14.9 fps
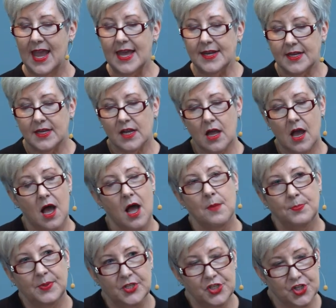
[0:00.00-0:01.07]
And it
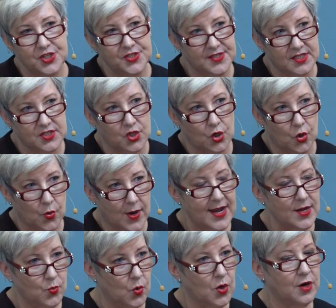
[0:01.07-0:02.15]
accomplishes this
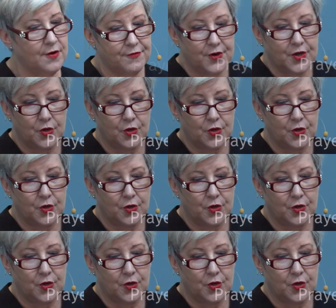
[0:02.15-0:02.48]
great work for